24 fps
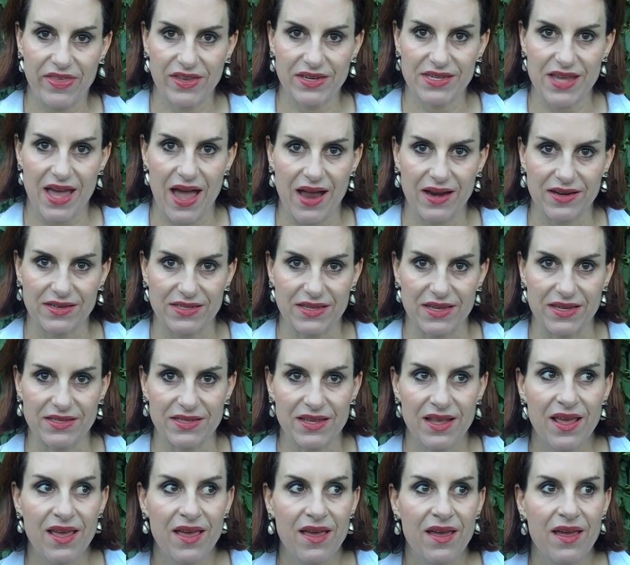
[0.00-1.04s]
and taxes,
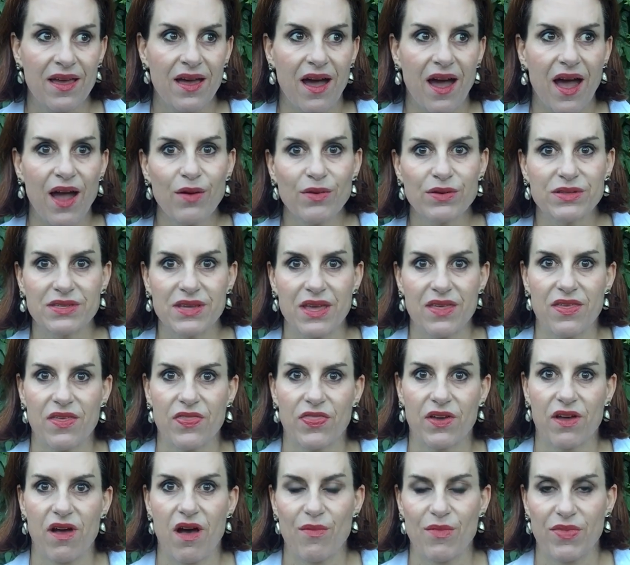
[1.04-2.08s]
I would say that
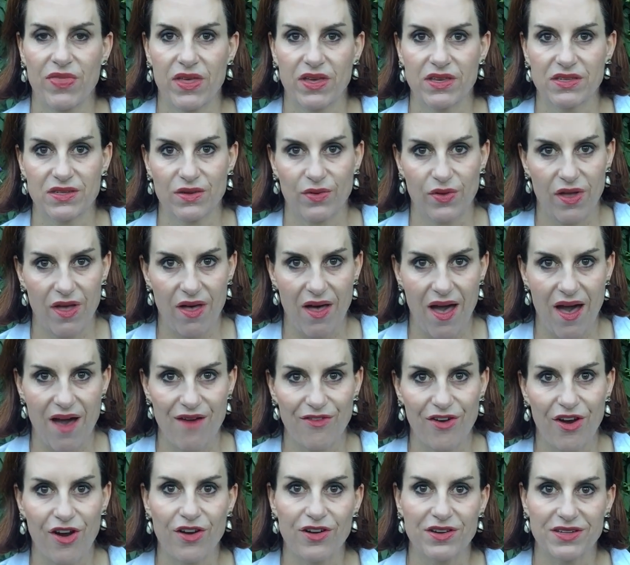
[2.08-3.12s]
the common things that we all have
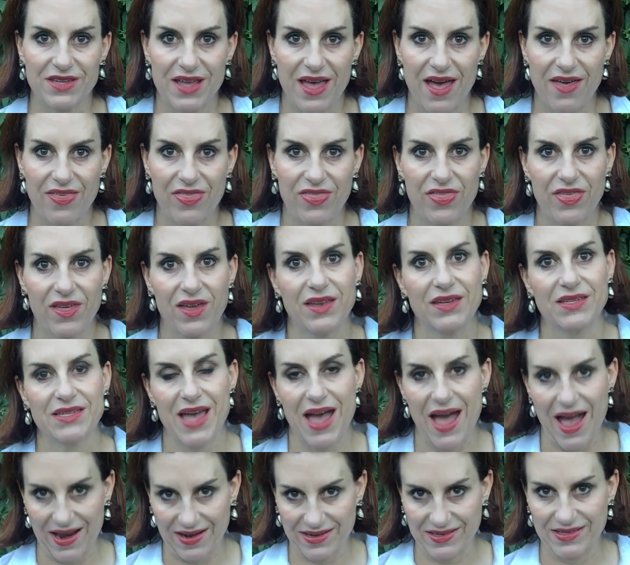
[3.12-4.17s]
are death,
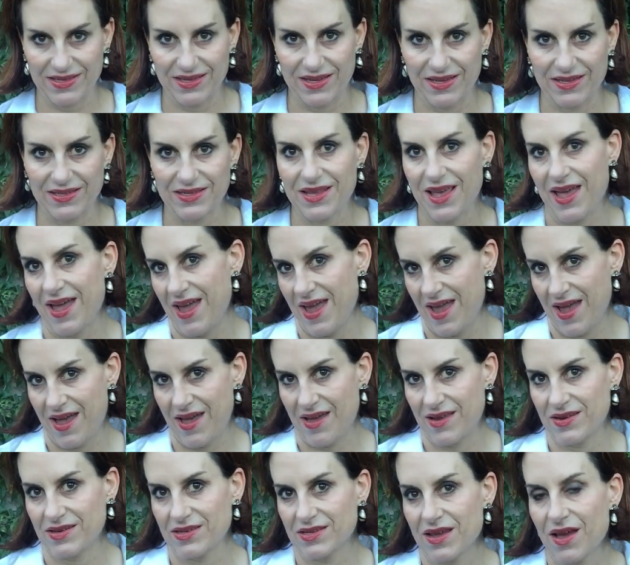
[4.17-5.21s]
taxes,
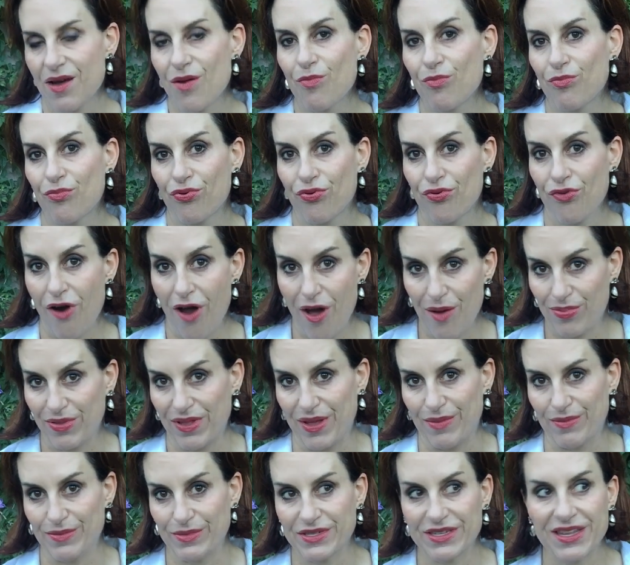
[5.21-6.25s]
and
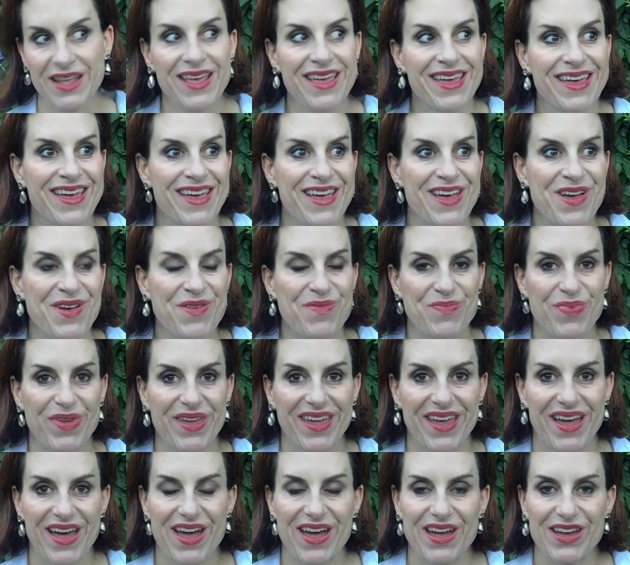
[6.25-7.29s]
problems,
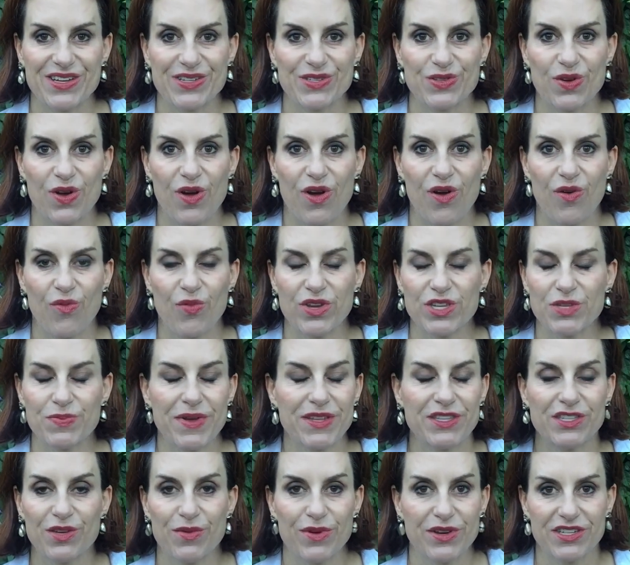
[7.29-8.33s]
because we
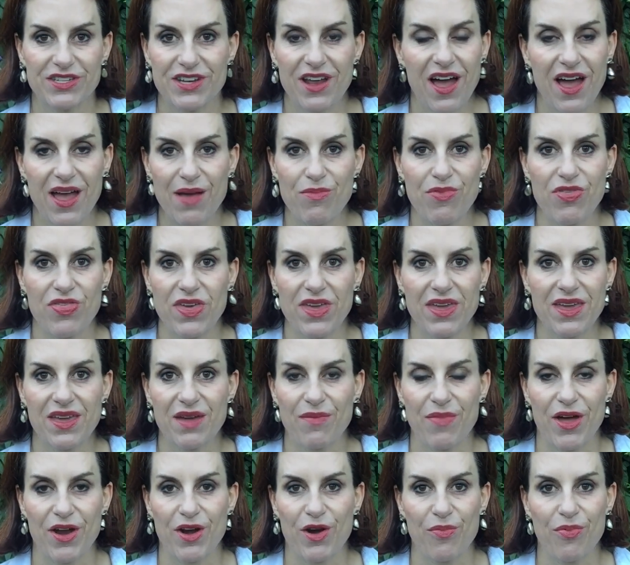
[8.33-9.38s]
spend so much time thinking
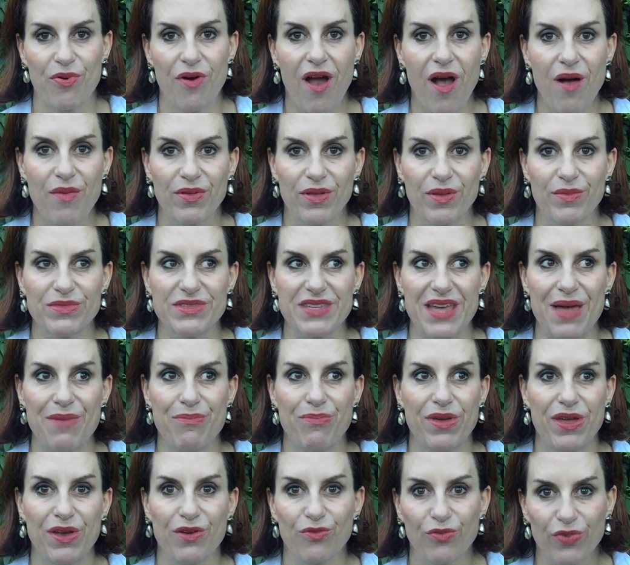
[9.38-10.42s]
about our problems and
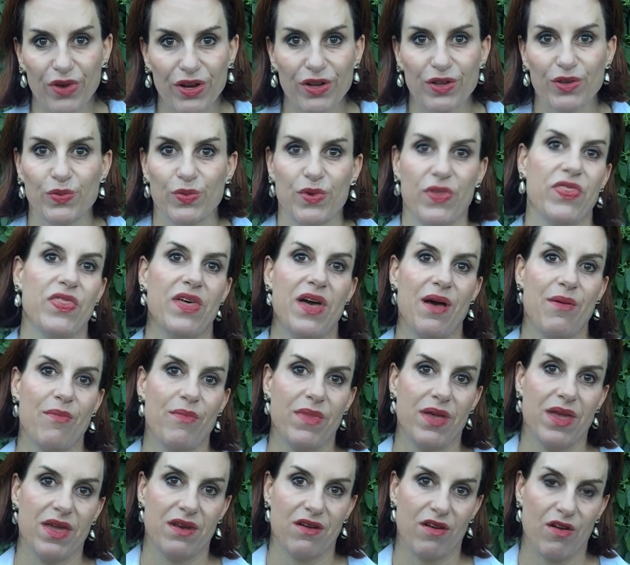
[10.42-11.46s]
being riddled with them
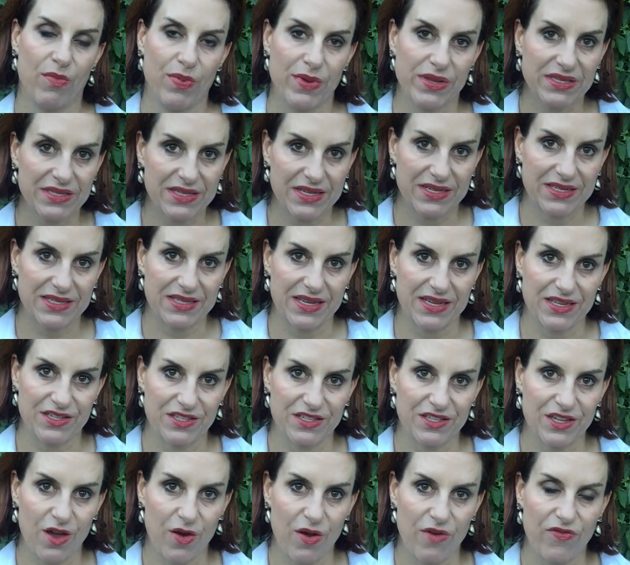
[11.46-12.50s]
in our businesses.
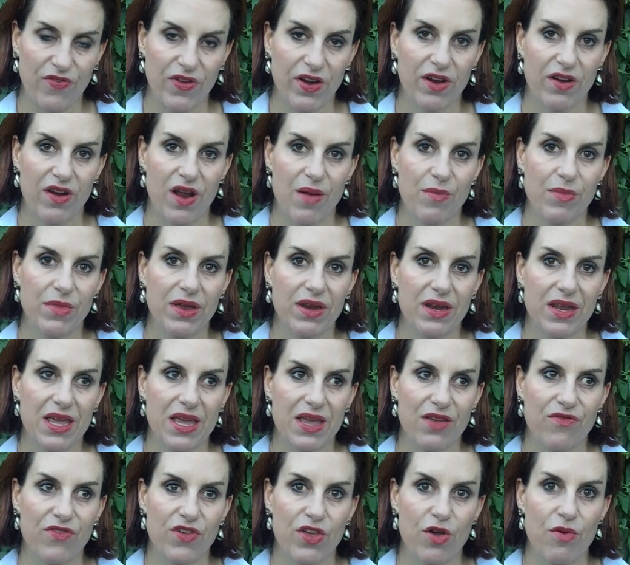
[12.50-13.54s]
So I figured I'm going to
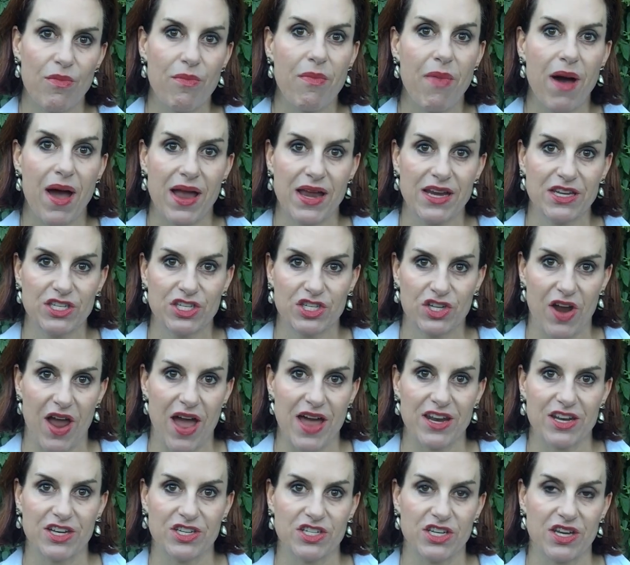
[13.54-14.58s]
give you my
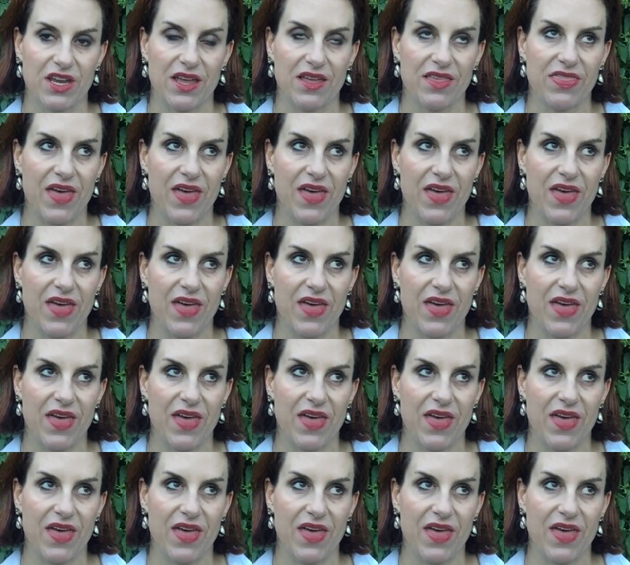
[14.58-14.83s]
strategy